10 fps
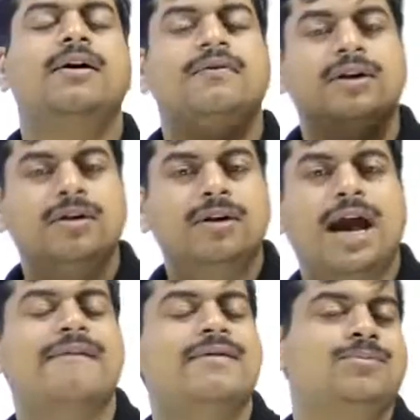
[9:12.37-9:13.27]
We need to
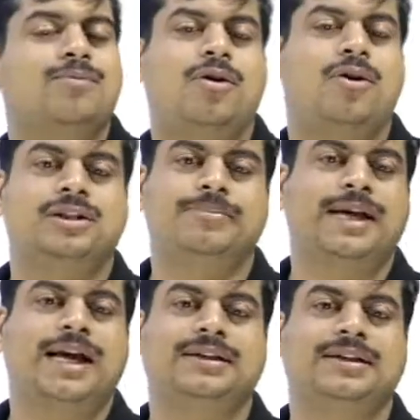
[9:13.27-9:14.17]
have a small logic
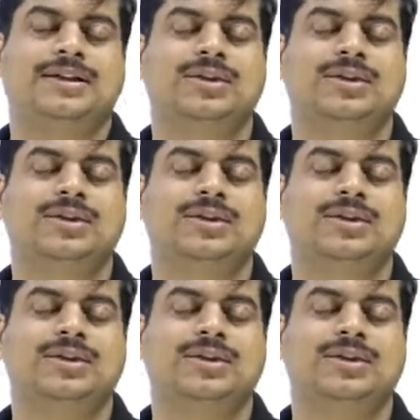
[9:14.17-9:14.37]
behind that.